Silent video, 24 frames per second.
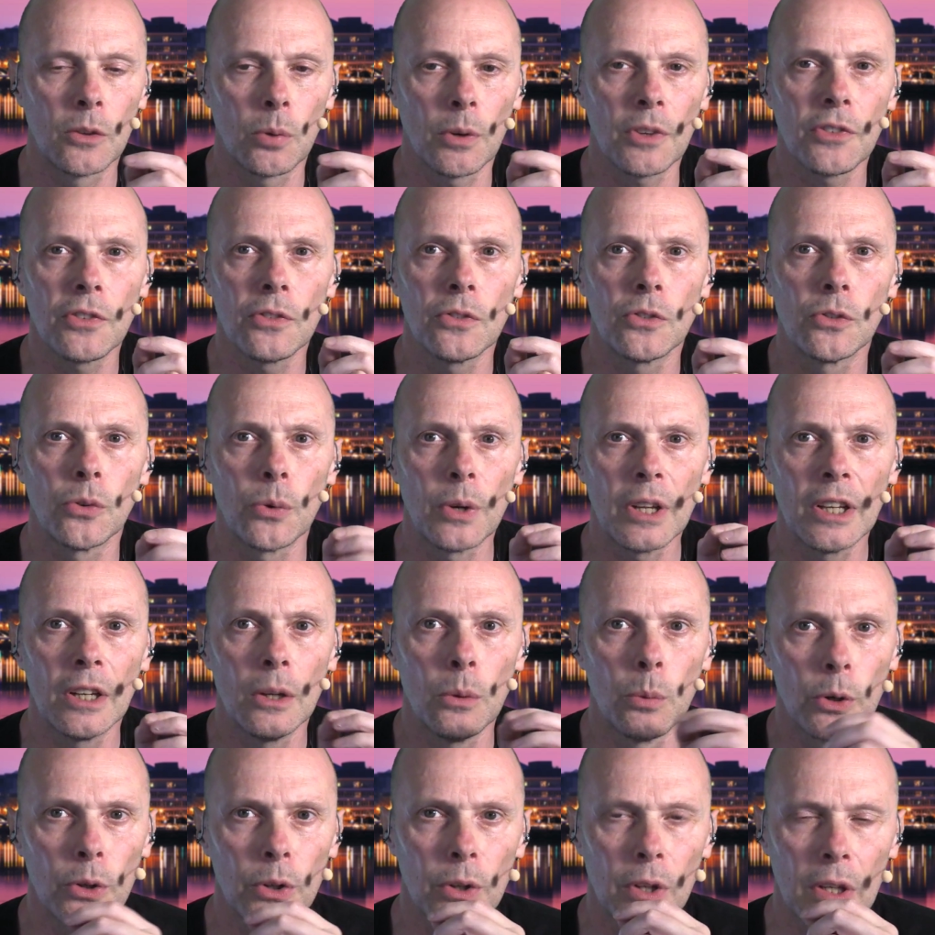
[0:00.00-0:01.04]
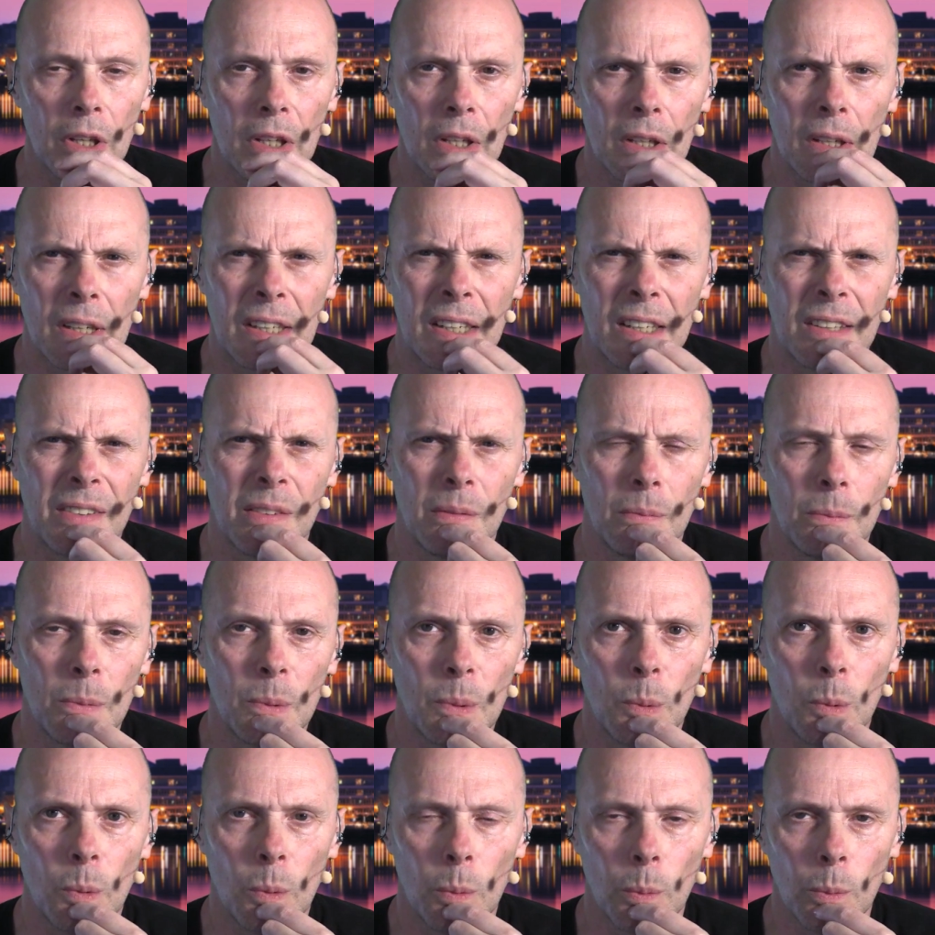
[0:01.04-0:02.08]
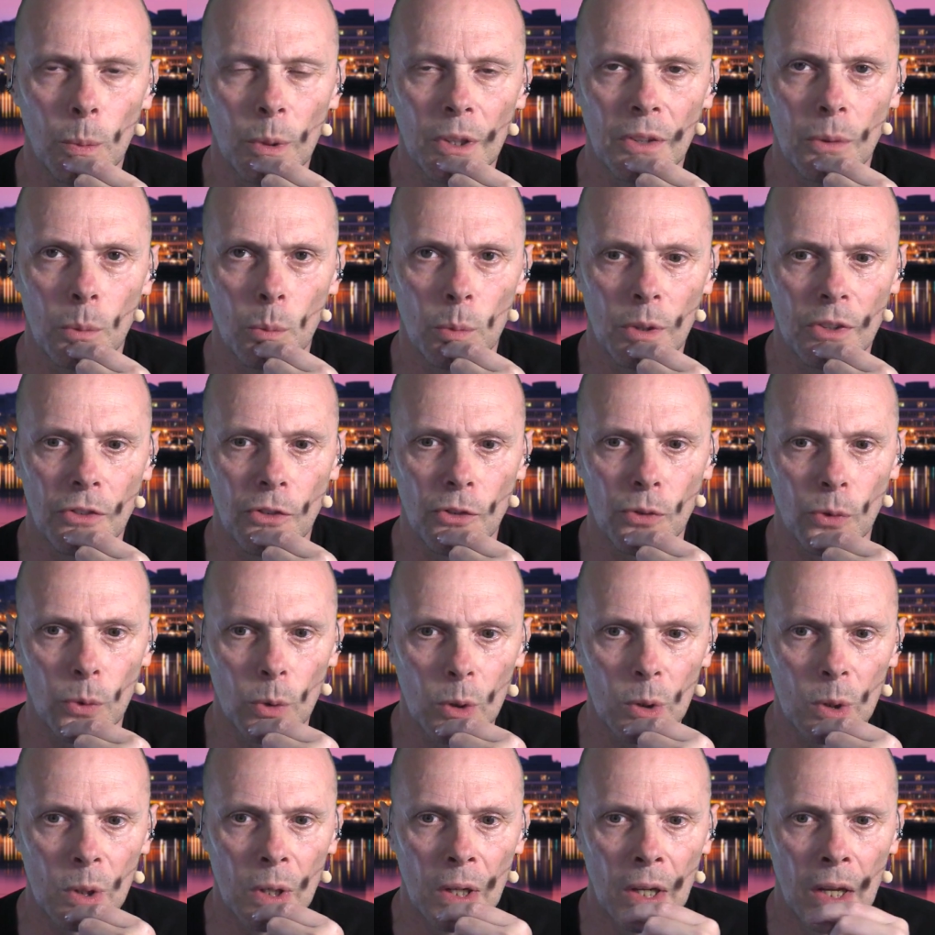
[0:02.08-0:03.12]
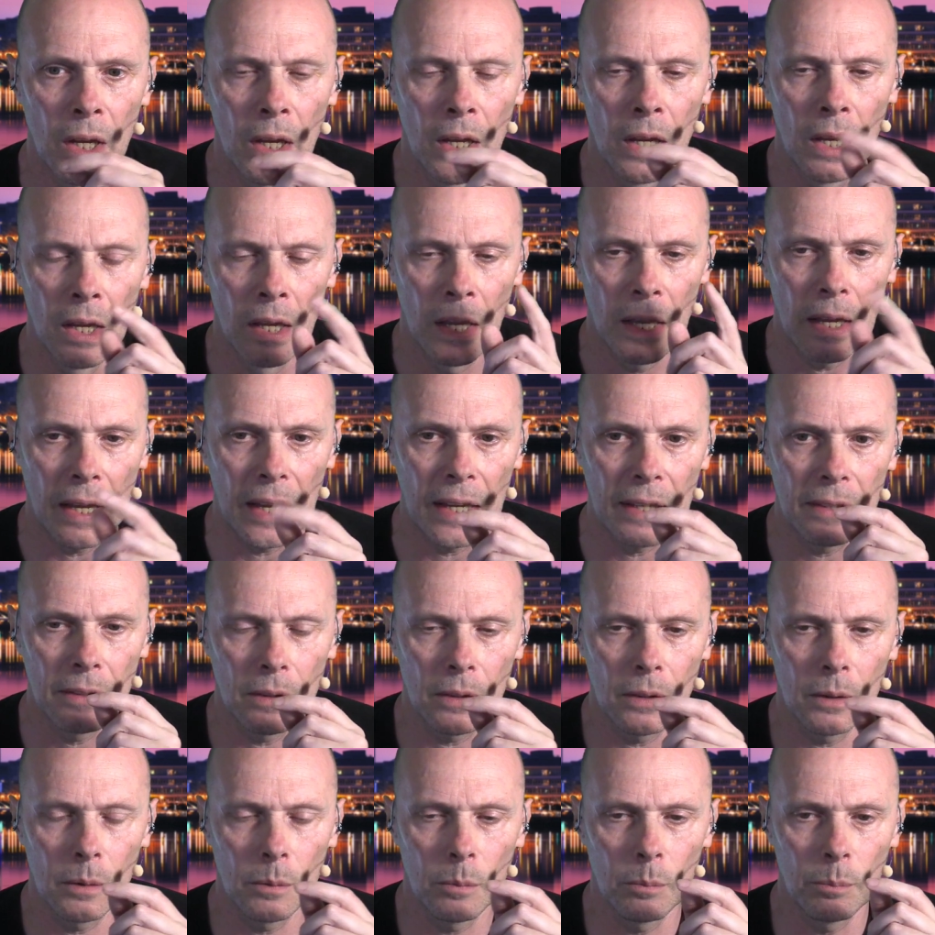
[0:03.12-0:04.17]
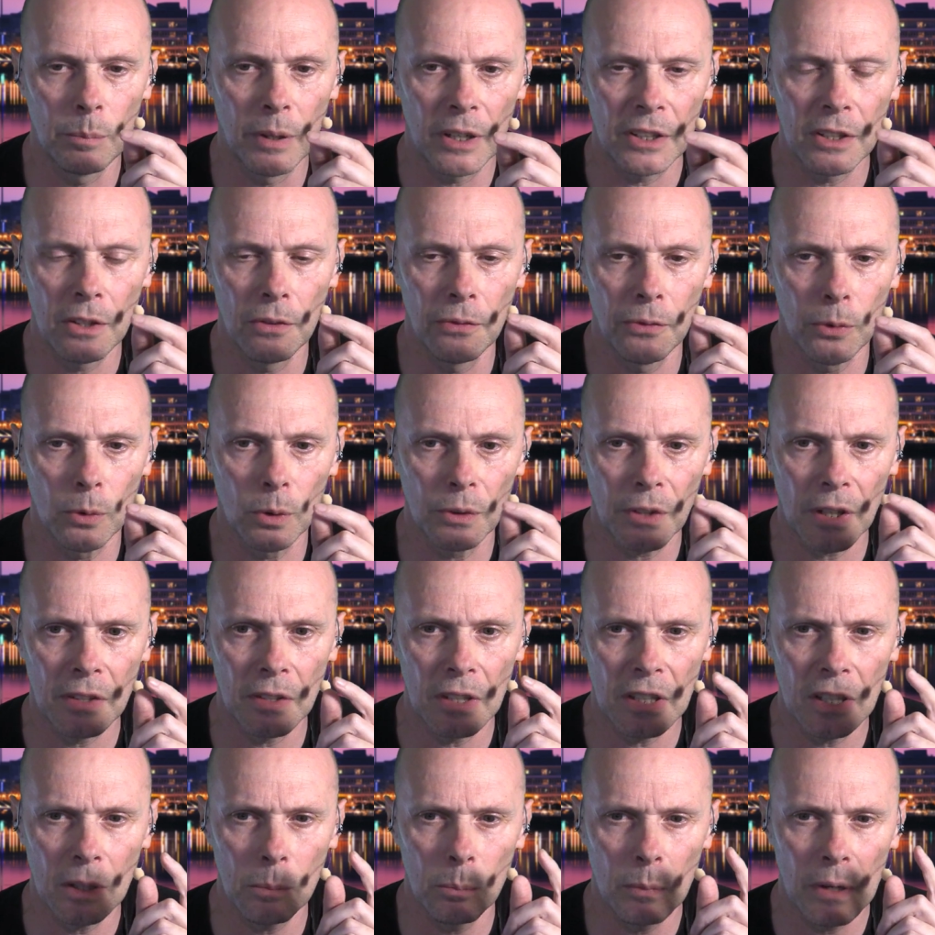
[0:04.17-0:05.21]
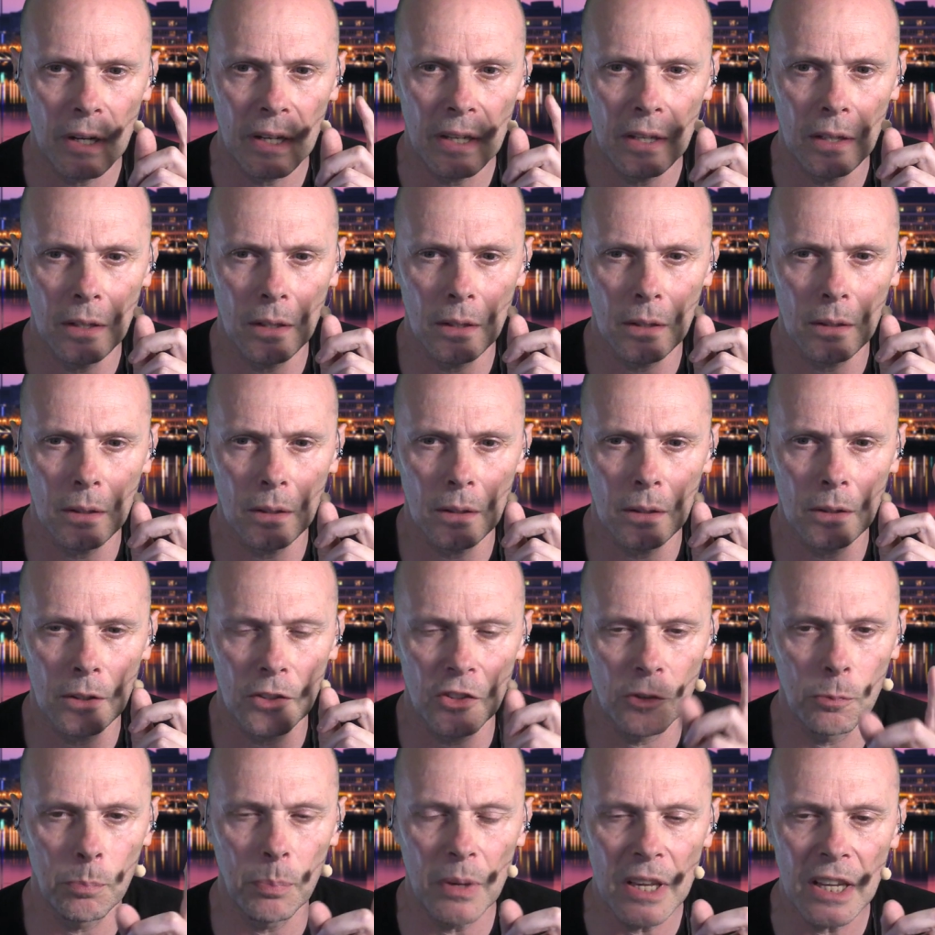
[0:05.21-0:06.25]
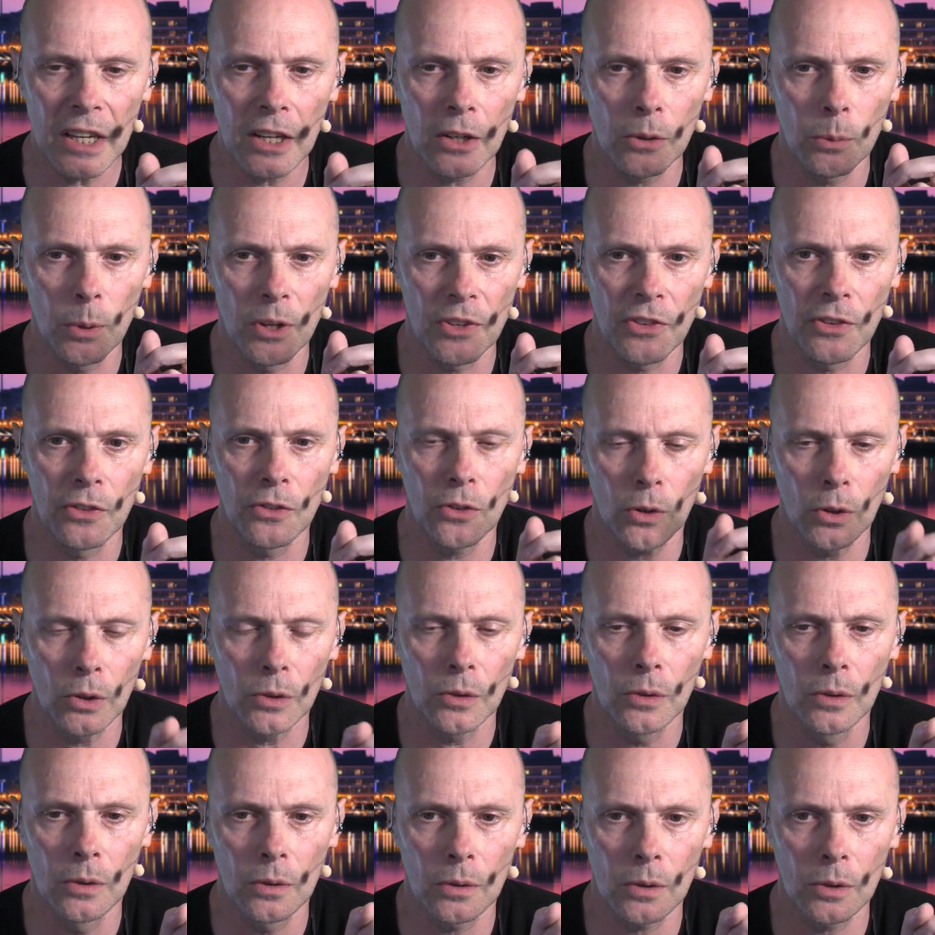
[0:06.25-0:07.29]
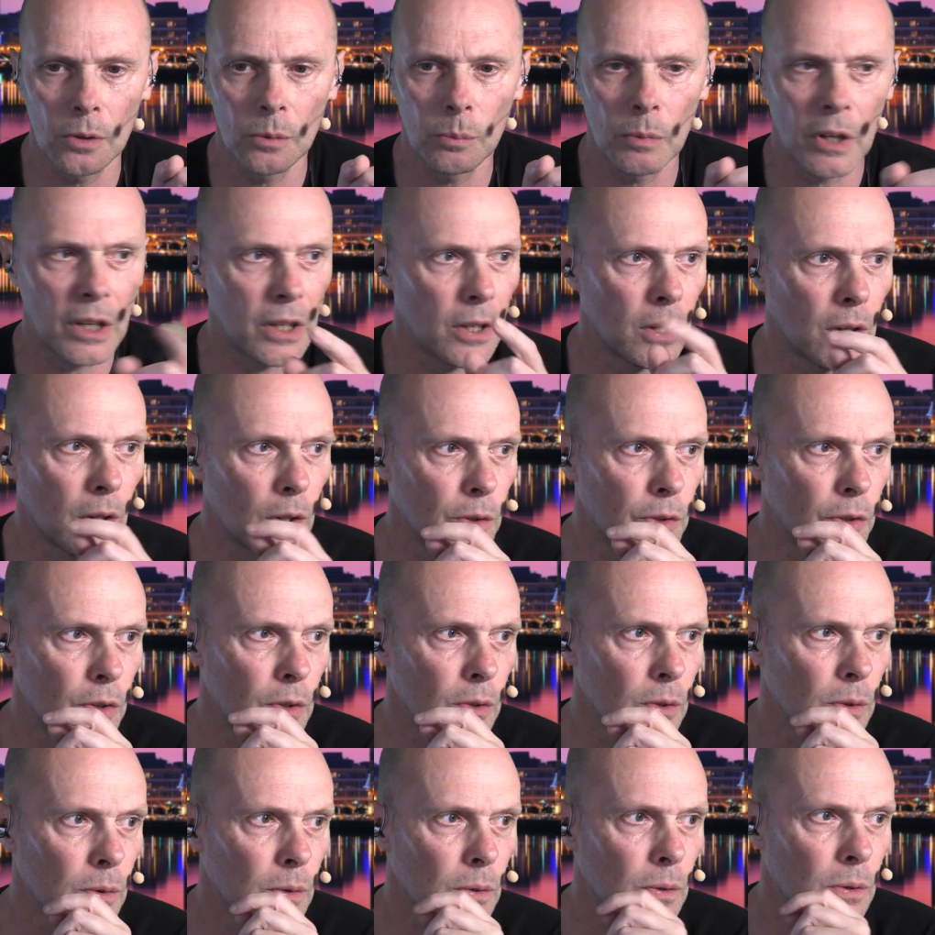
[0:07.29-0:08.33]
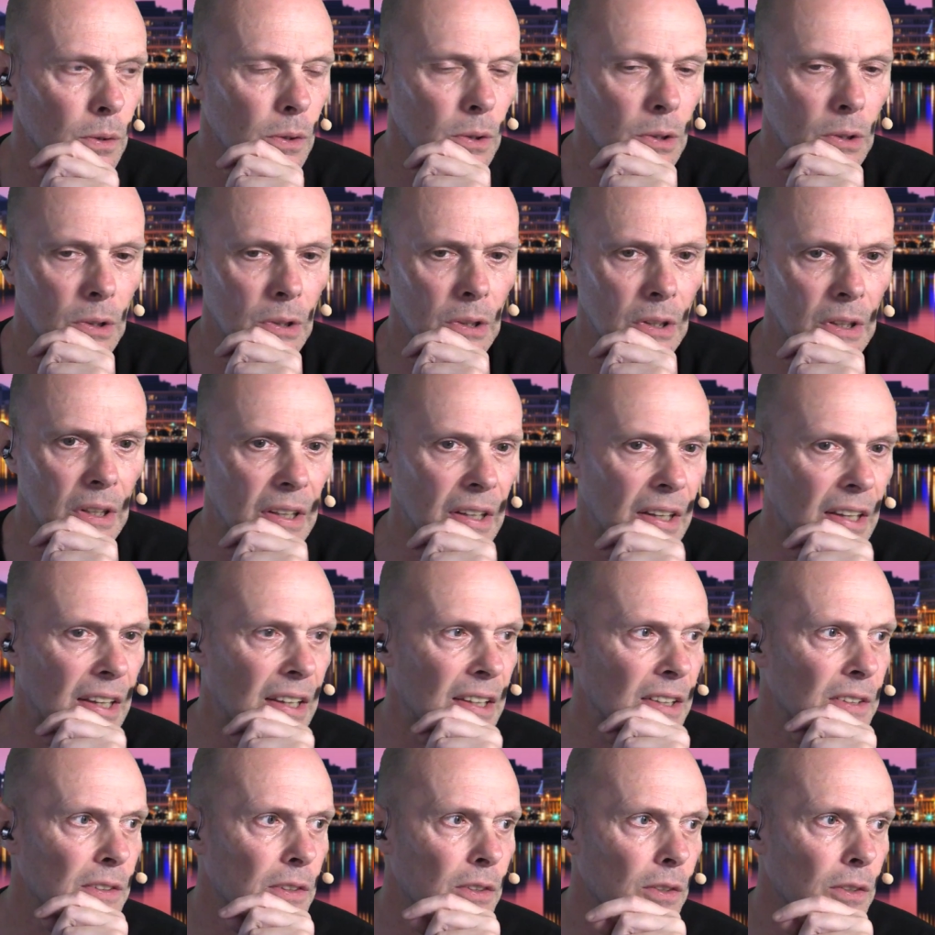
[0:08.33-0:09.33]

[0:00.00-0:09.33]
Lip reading: wasn't really working. And I said, what's wrong? And by default, I think my speaker wasn't on my audio, and